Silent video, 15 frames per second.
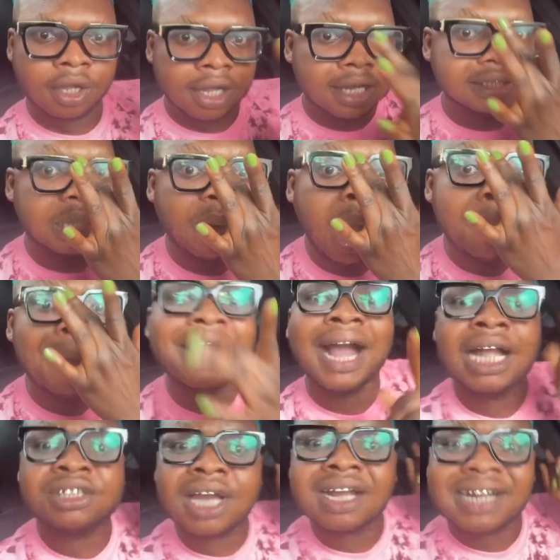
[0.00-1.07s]
So wa be
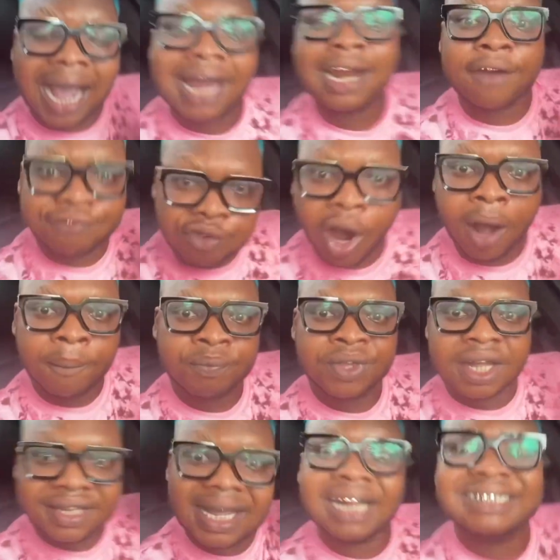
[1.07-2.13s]
catch a Ghana for
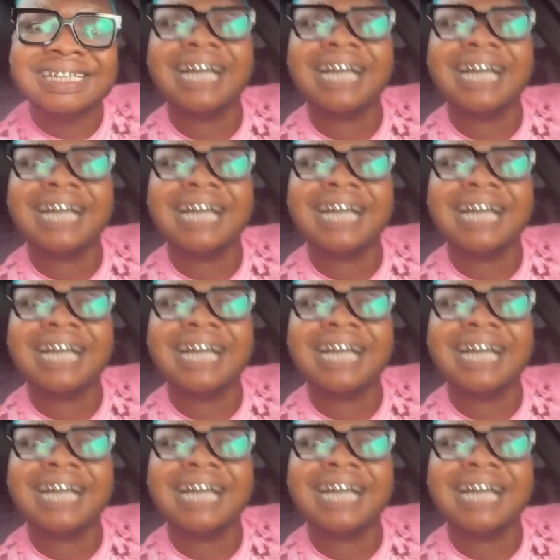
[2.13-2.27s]
Dieti